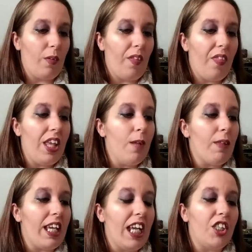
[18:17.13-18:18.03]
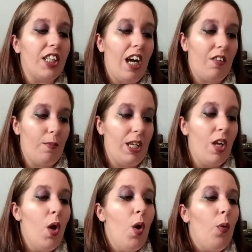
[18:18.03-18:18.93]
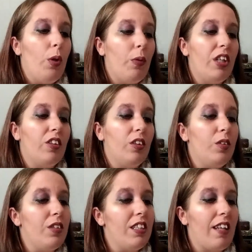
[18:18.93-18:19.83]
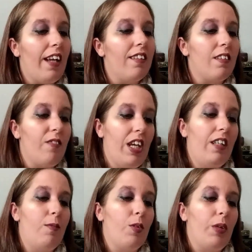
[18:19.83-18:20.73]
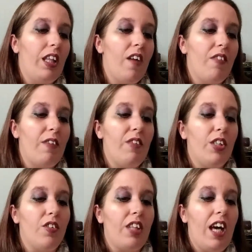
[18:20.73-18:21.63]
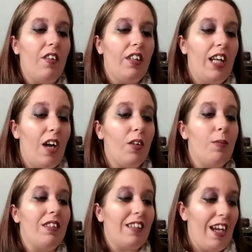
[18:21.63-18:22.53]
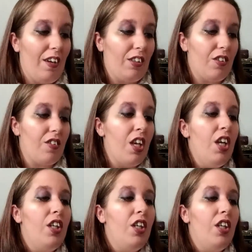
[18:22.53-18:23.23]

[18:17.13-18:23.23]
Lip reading: With a theme like ancient alchemy, we wanted to loosely tie in some fandoms we love that features alchemist characters.